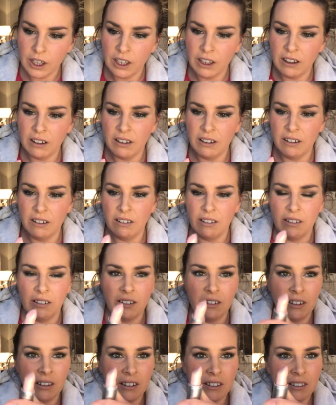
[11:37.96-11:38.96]

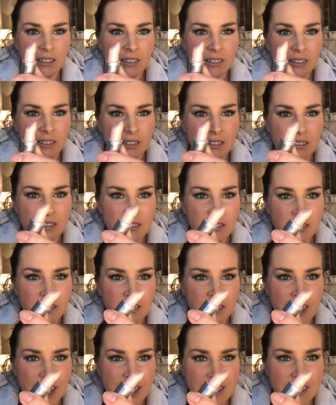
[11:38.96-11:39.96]
Oh,
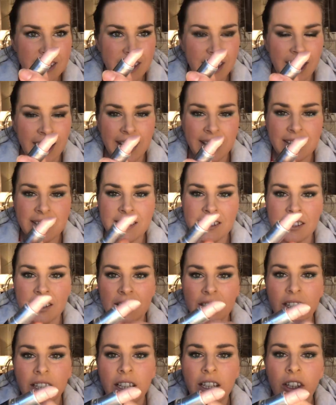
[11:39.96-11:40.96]
that's nice.
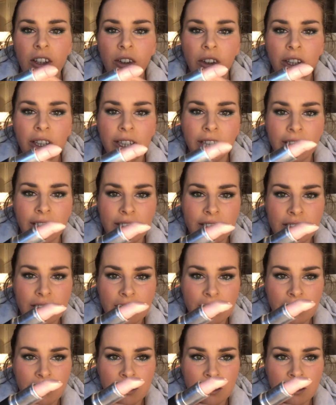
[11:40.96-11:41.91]
Look at it.